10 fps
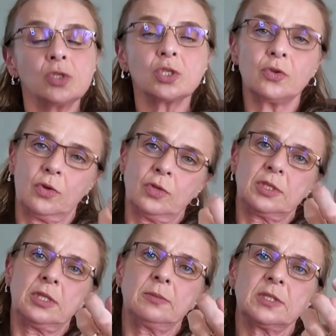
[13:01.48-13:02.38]
culture
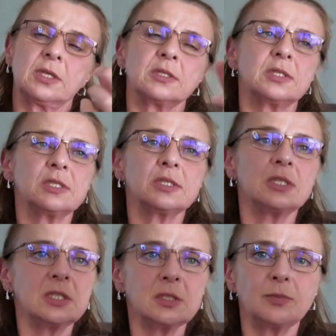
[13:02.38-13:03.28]
those stem cells, just
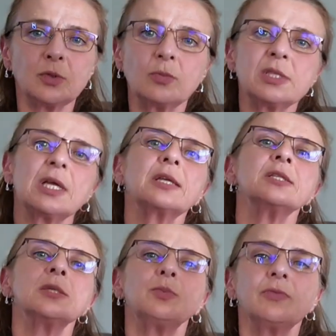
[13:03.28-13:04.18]
a little bit, almost like
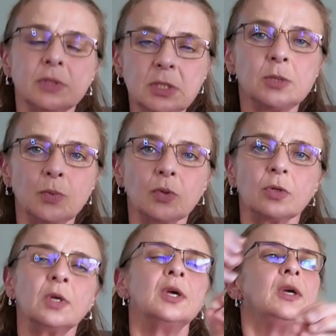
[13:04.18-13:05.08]
the tip of a
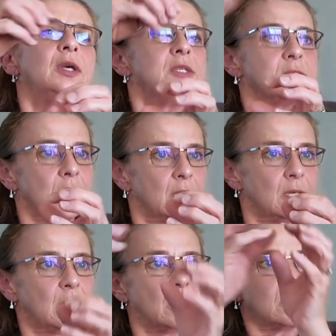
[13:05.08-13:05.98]
teaspoon, is
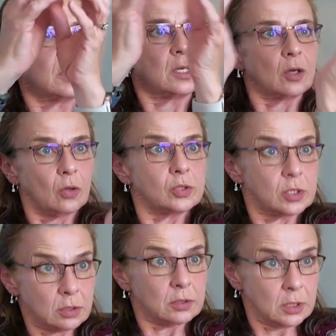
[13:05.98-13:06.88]
taken out and
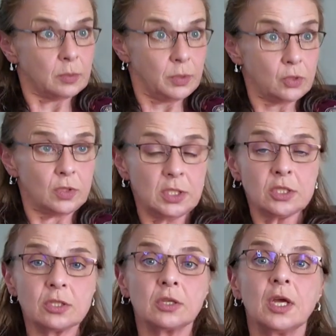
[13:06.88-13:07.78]
cultured in a petri
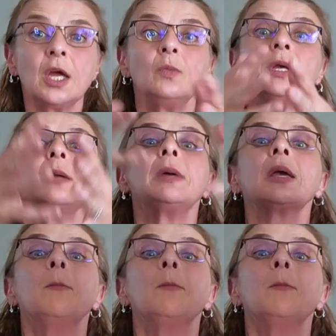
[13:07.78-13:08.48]
dish, and we can